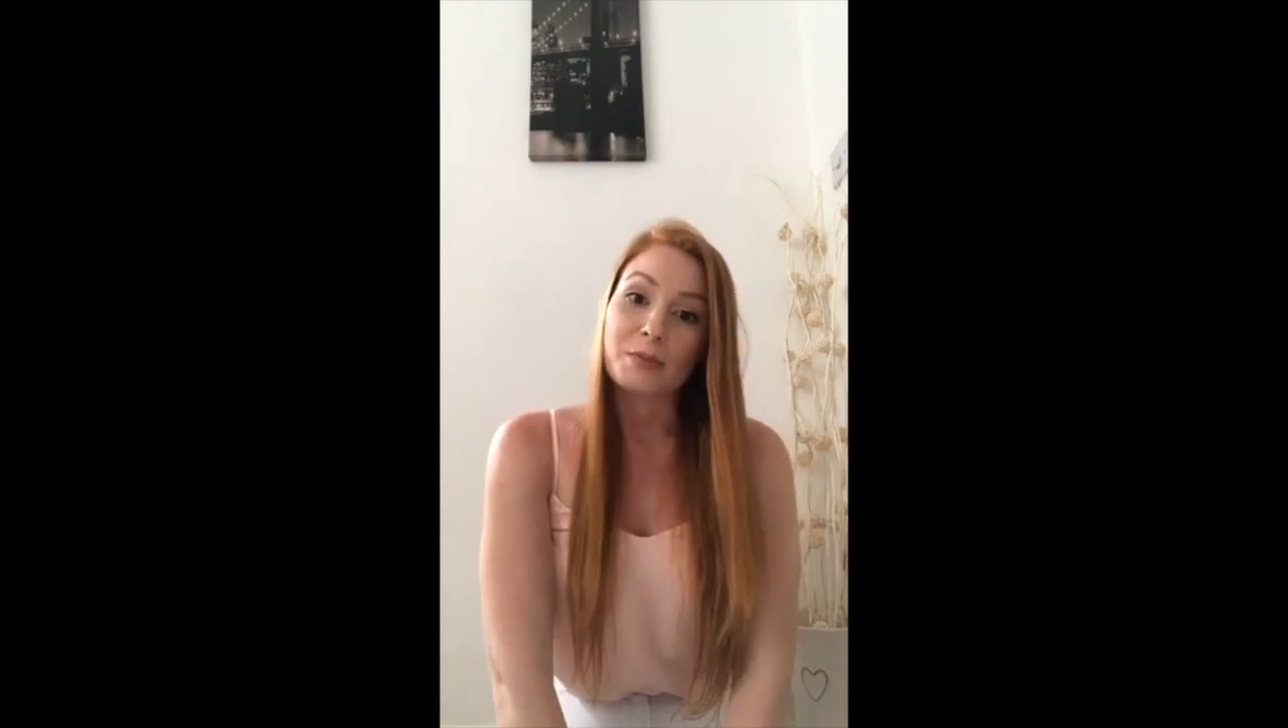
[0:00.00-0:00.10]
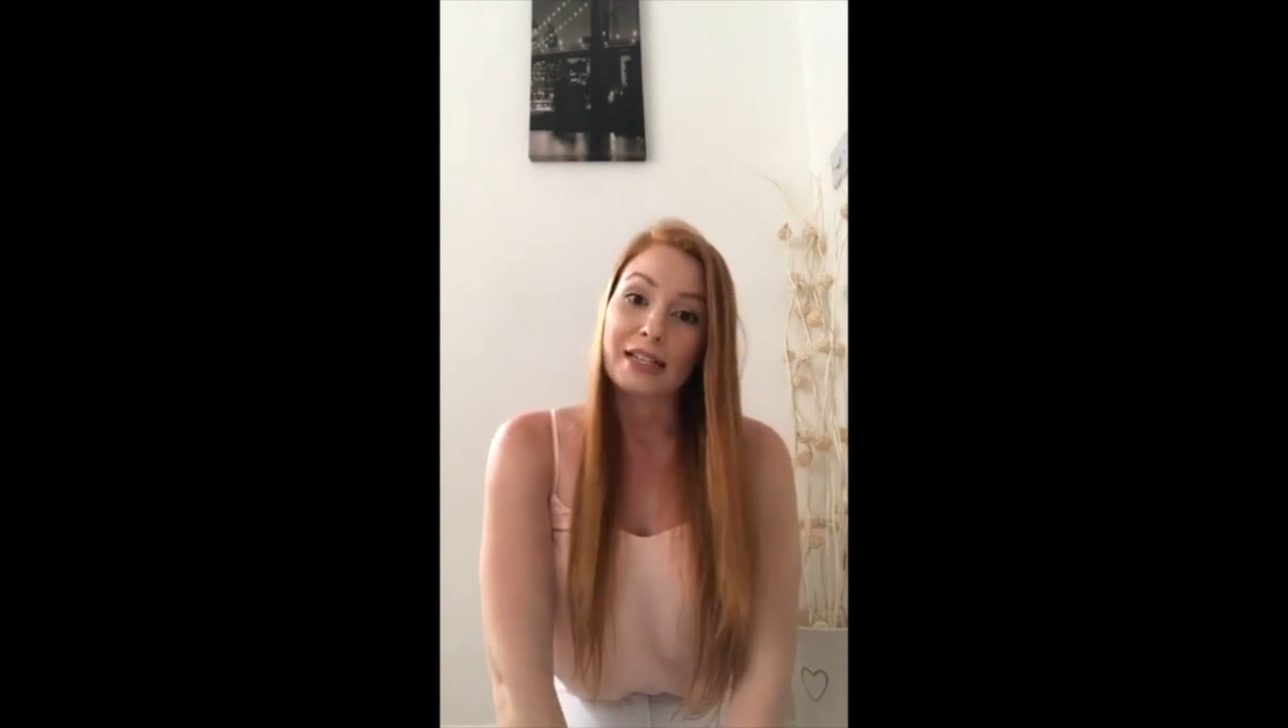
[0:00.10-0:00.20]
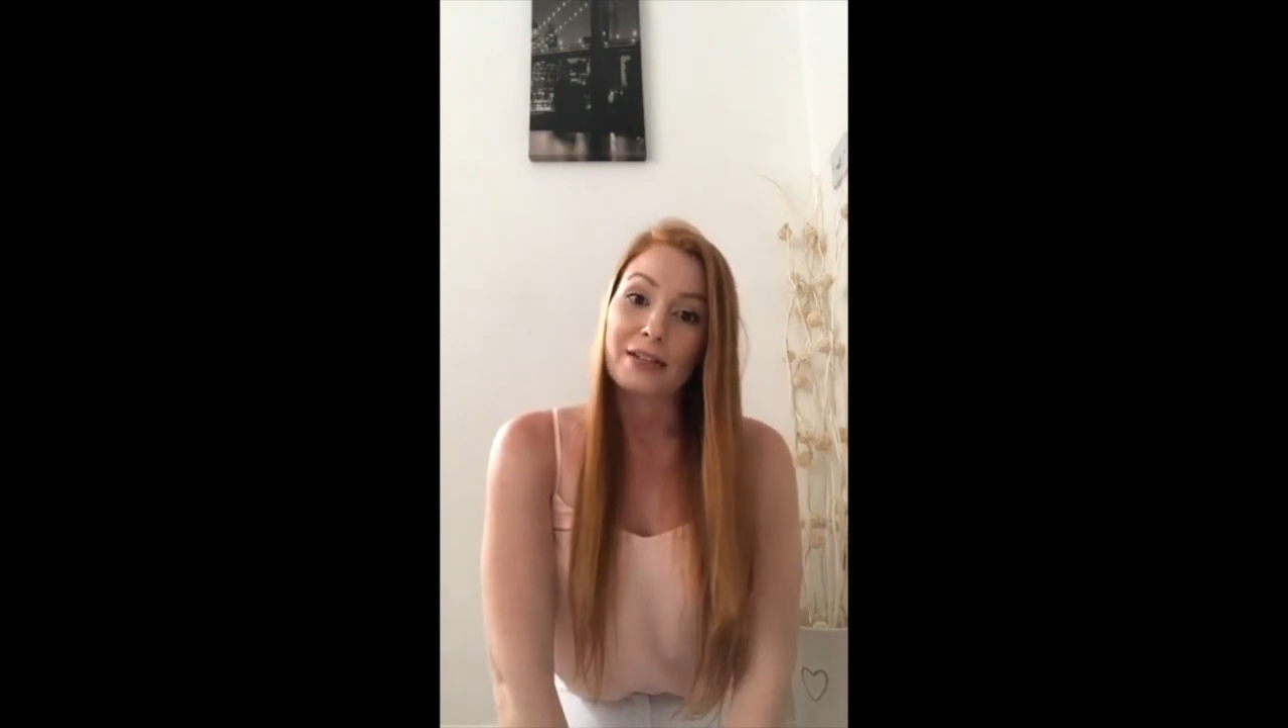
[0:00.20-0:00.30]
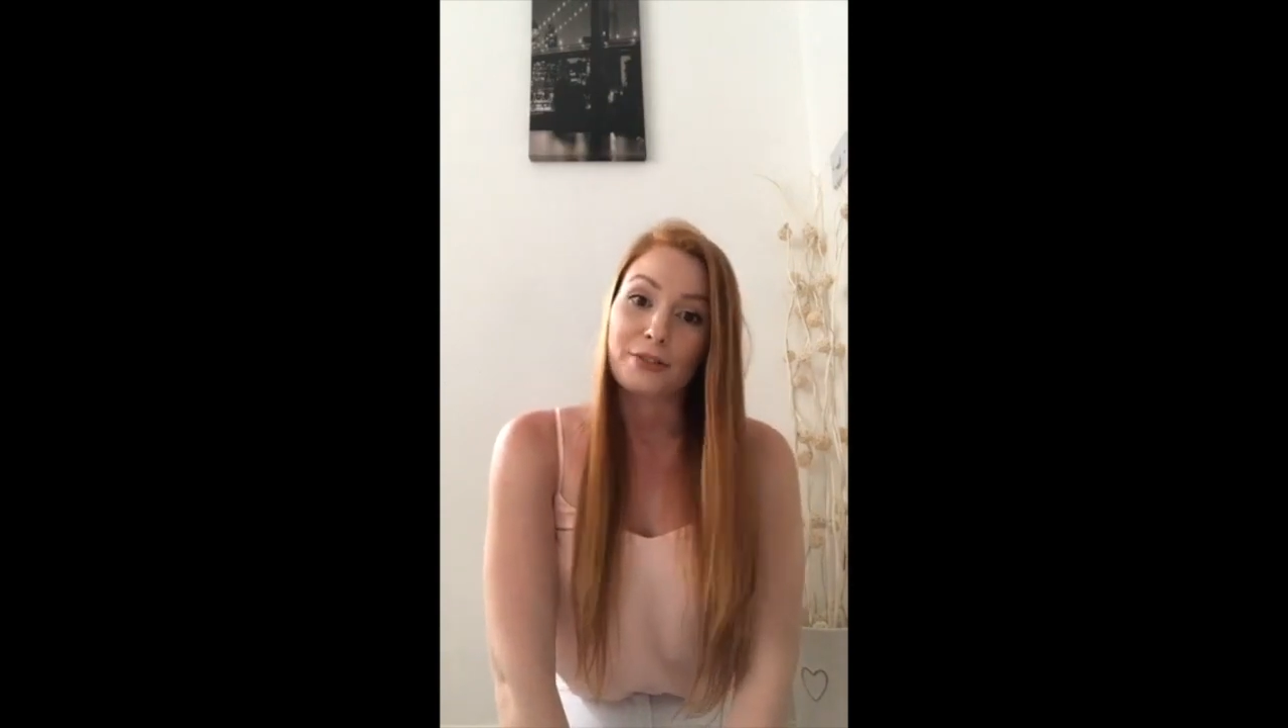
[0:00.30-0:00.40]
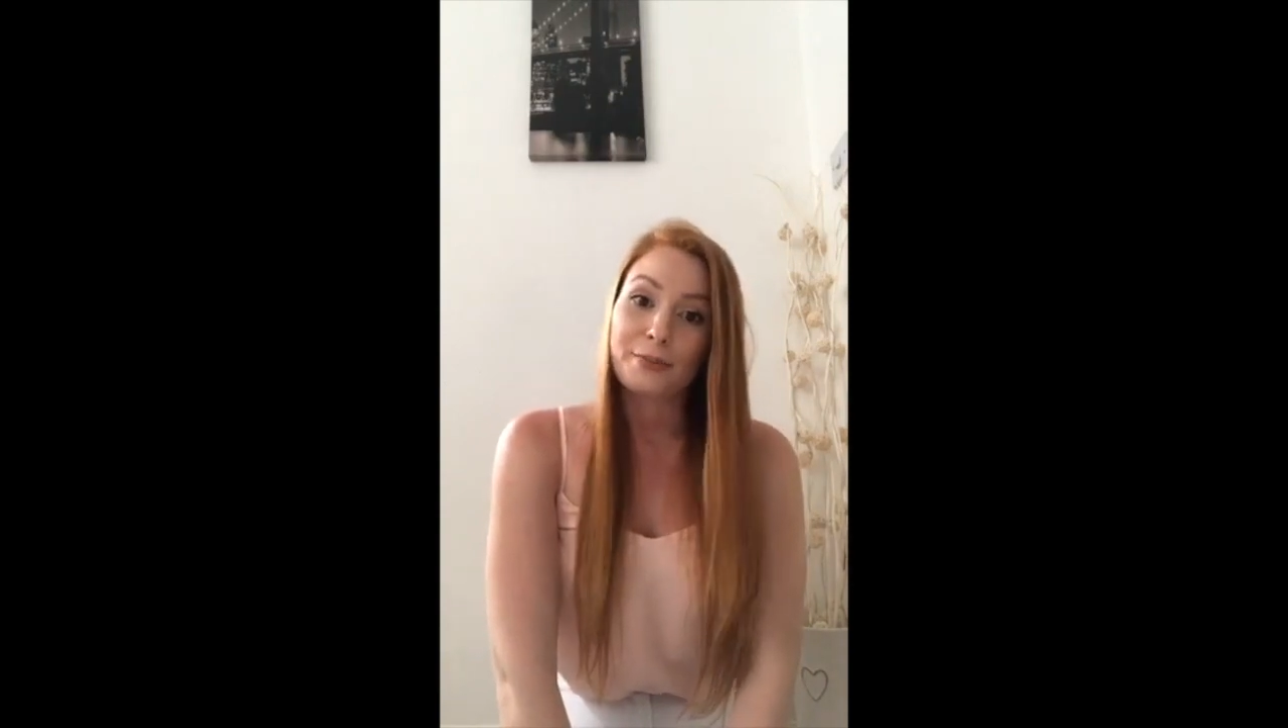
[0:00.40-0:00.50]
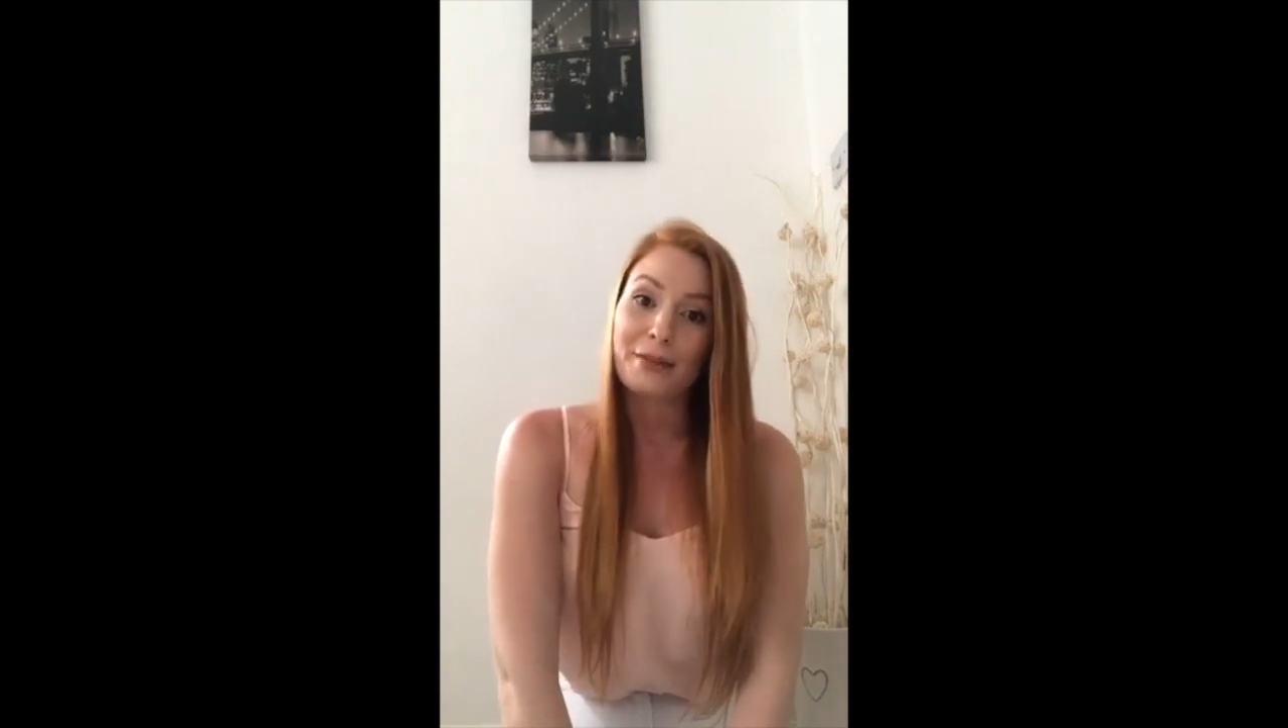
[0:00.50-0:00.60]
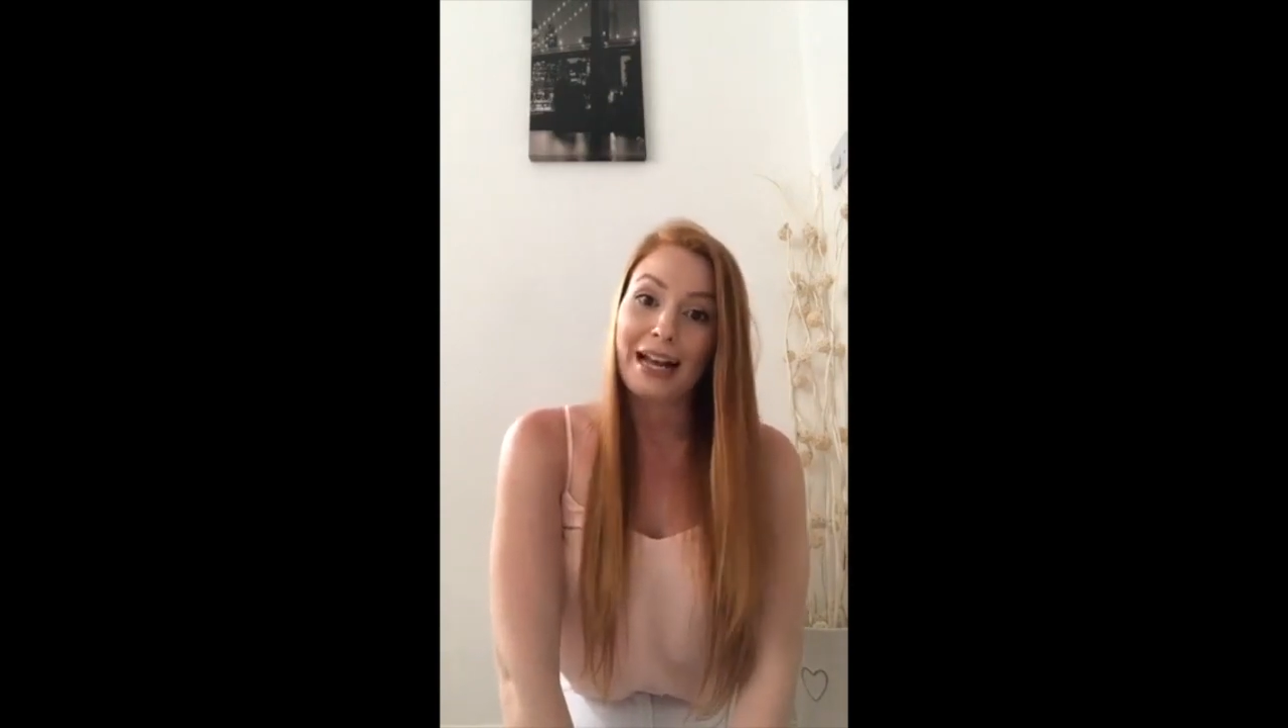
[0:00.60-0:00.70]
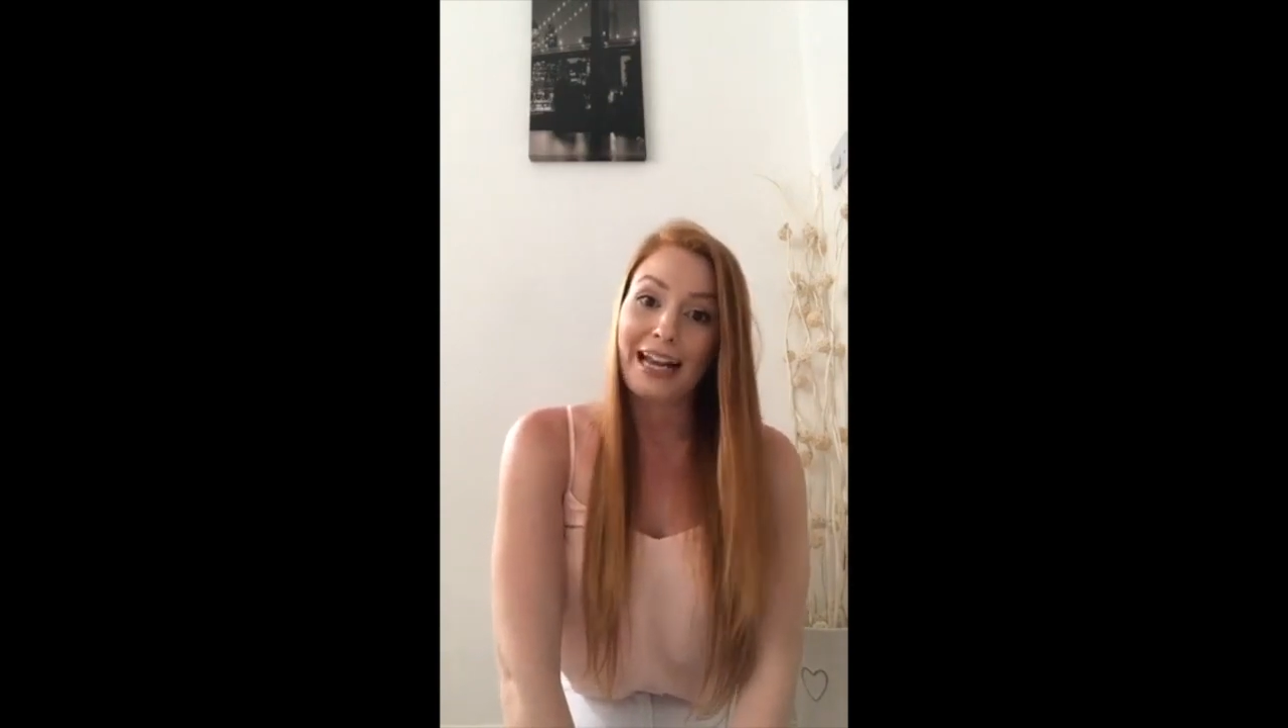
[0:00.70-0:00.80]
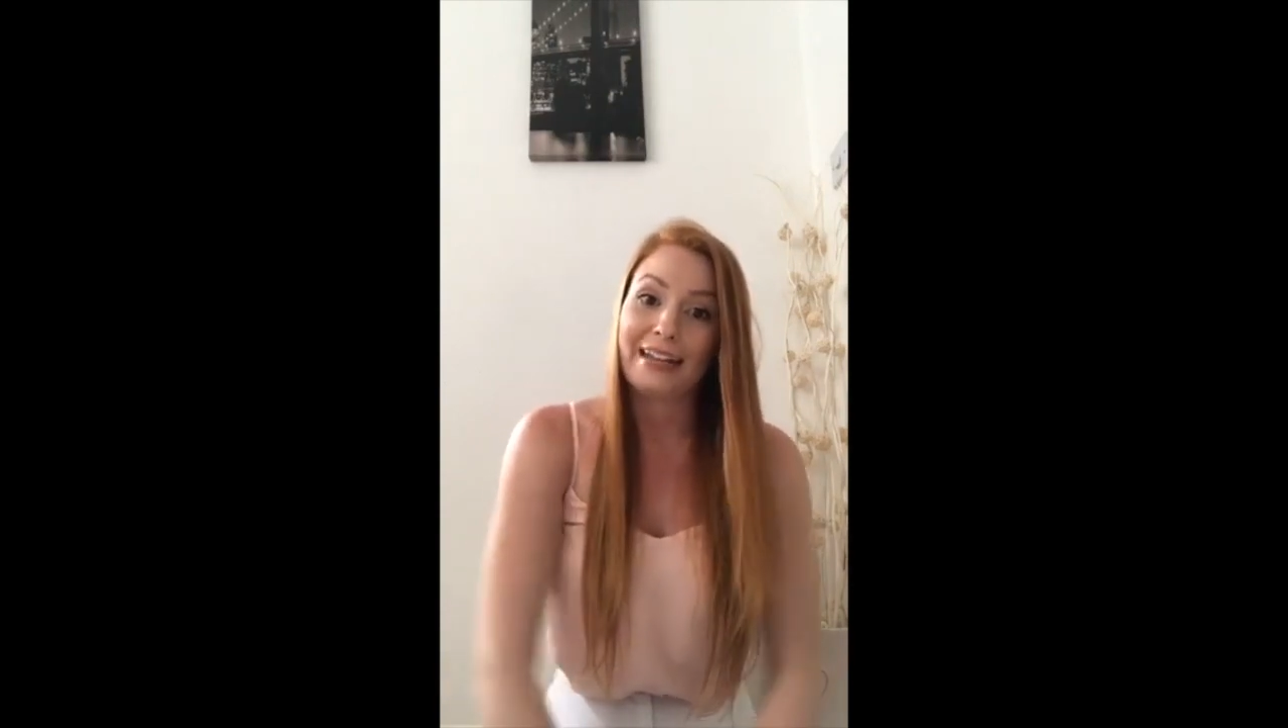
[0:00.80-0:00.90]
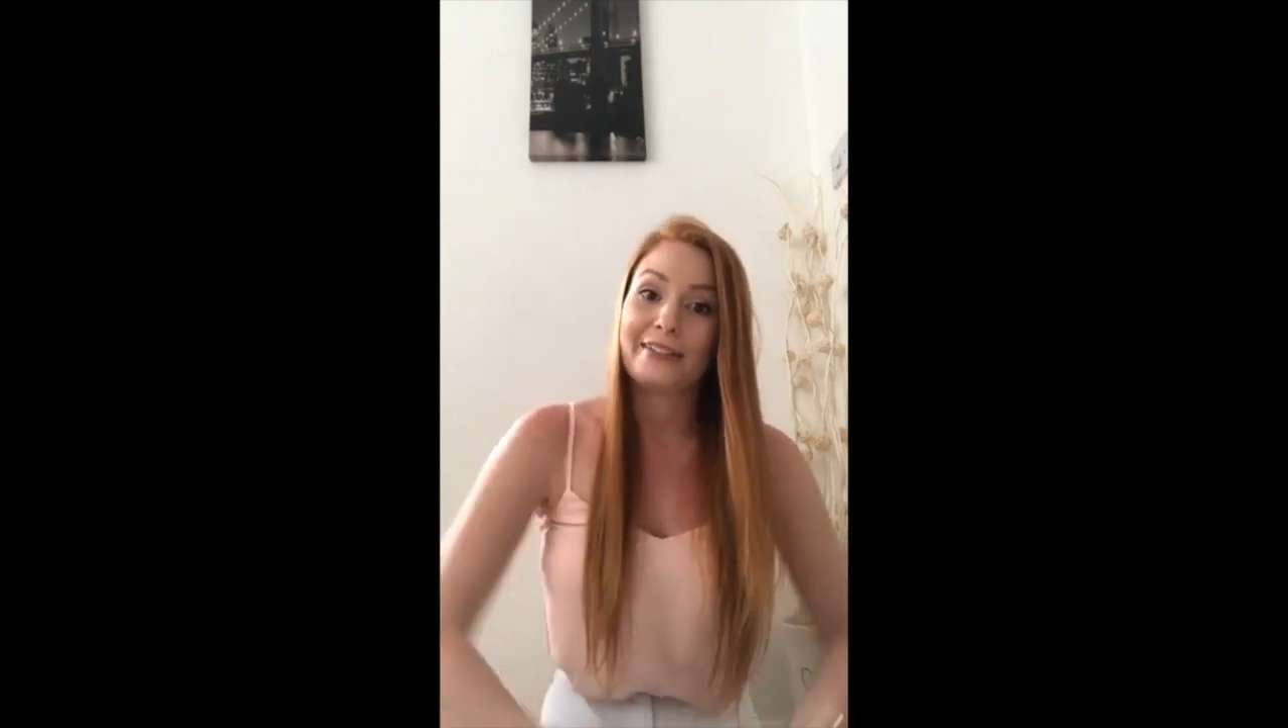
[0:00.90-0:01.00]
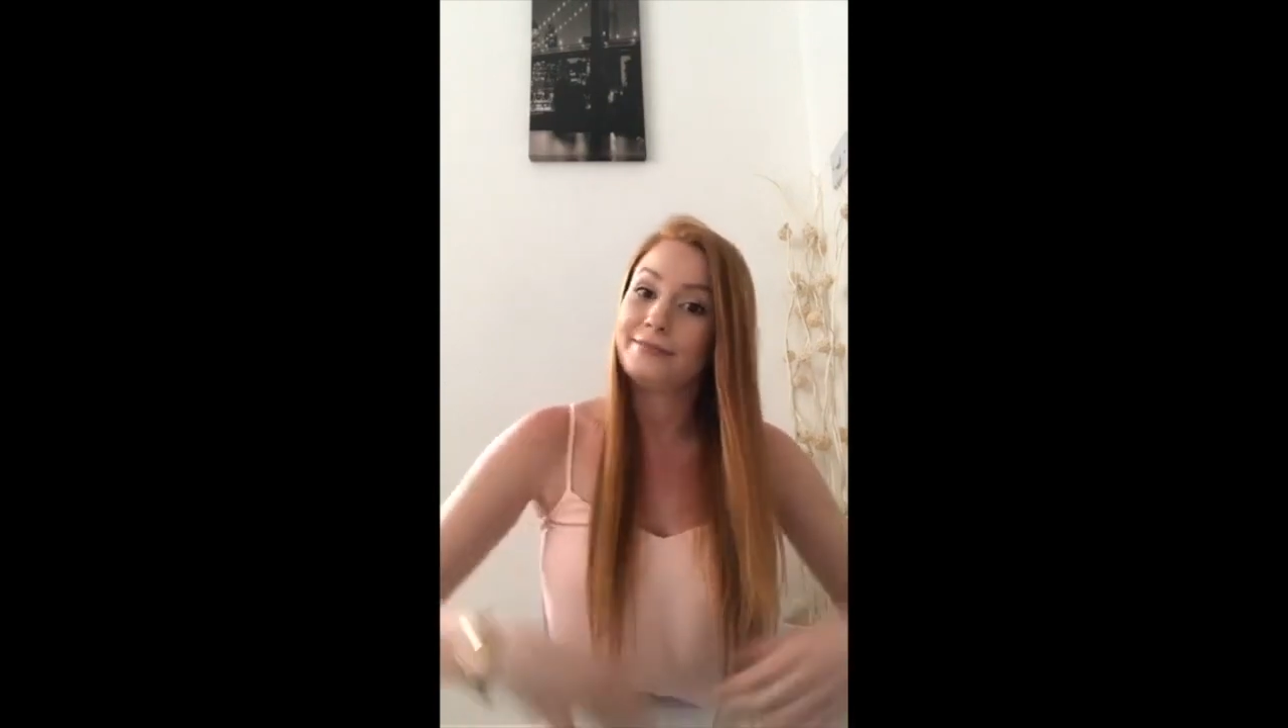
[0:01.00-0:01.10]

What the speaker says: believe, and